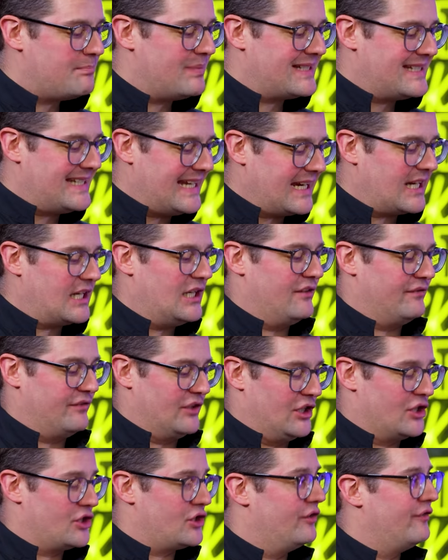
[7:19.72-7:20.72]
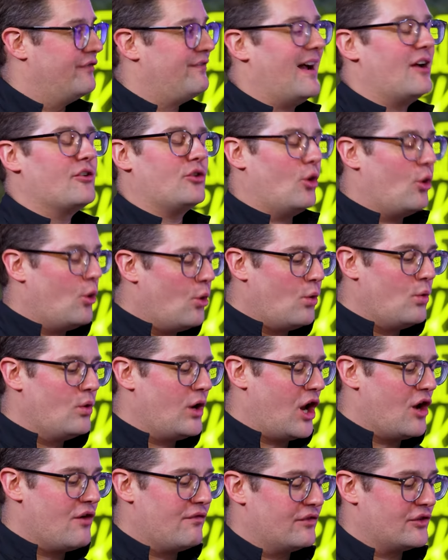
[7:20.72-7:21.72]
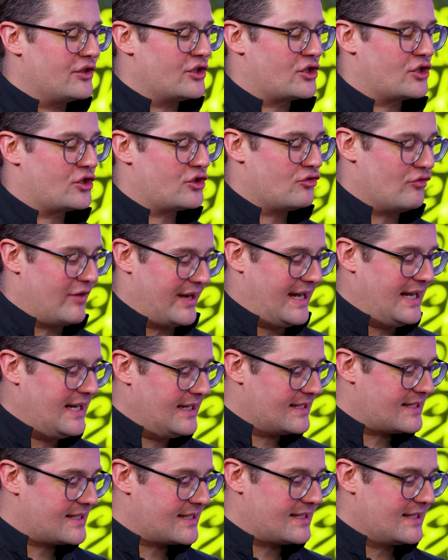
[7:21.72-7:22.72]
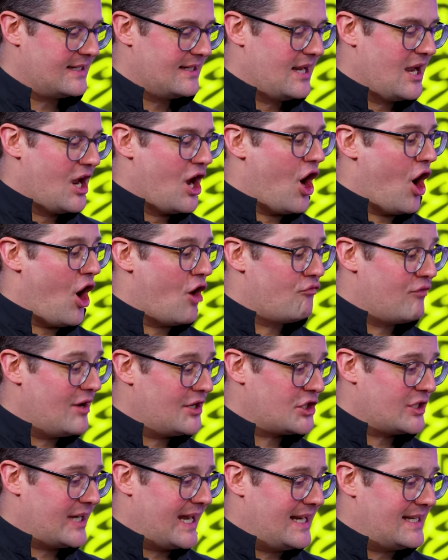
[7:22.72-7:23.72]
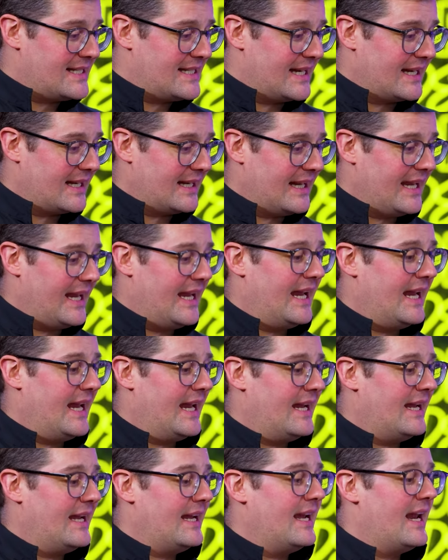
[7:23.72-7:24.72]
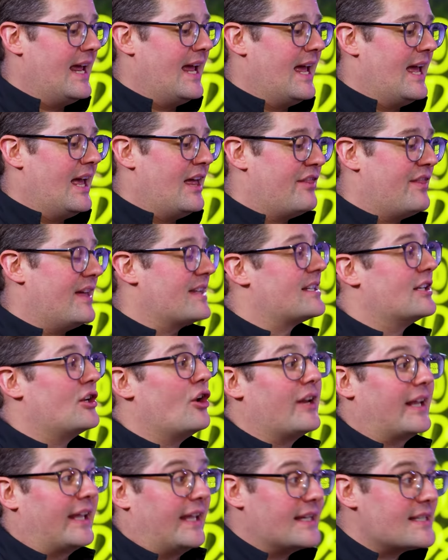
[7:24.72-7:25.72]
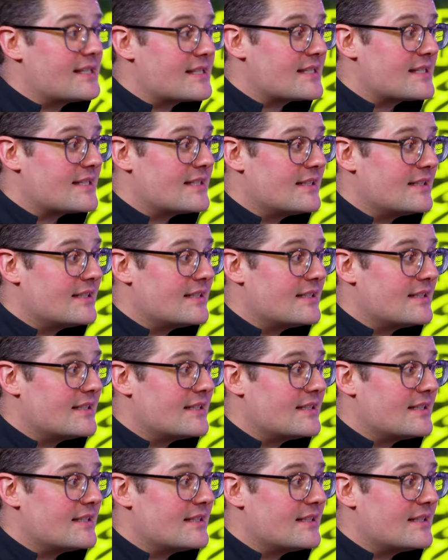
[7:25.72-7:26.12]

particular version found all over the streets, originating in Thessalonikis,